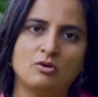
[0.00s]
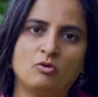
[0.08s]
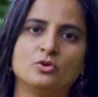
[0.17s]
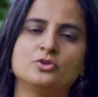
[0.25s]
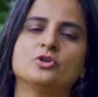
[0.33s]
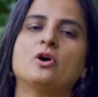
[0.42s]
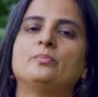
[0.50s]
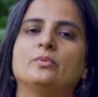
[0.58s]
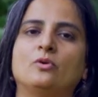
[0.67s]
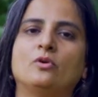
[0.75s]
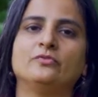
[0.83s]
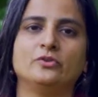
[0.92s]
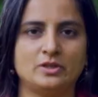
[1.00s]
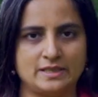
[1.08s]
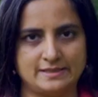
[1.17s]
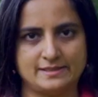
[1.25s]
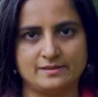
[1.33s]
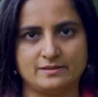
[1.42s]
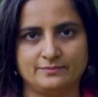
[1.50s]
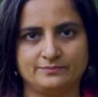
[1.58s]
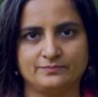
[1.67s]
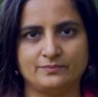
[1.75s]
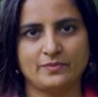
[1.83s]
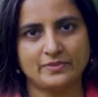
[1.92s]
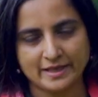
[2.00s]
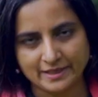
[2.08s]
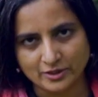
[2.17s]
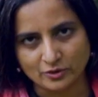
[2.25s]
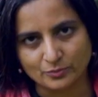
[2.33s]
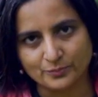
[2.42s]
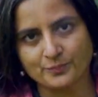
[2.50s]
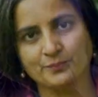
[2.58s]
on top of your list. Thank you.